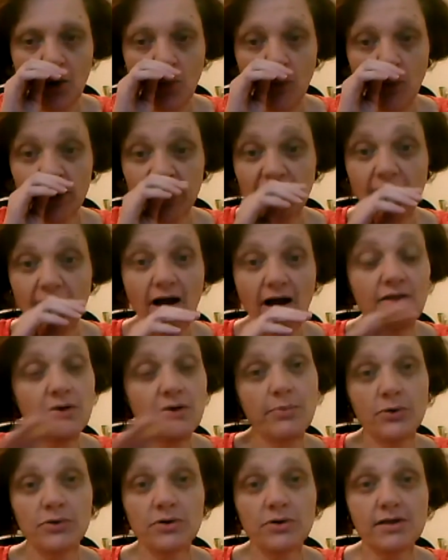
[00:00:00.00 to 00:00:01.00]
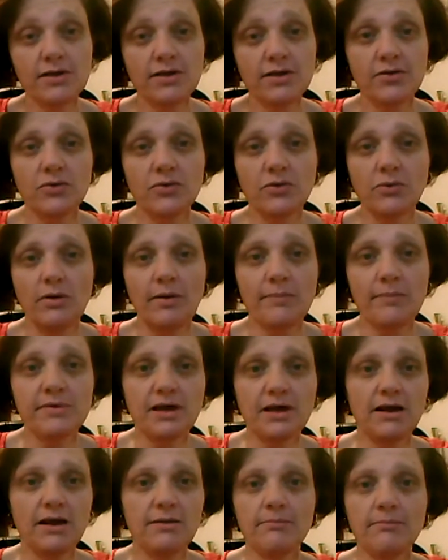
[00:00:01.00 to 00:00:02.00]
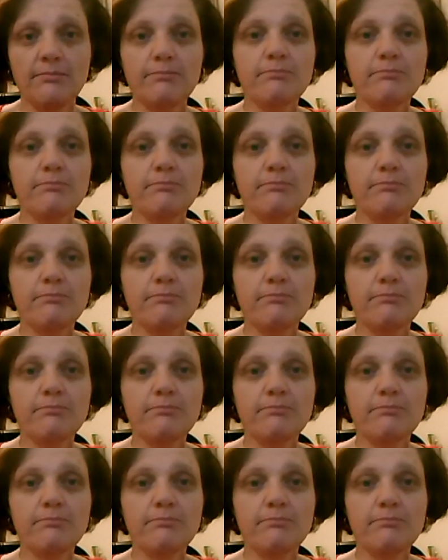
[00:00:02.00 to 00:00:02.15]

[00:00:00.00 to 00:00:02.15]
One of the other bonuses to a website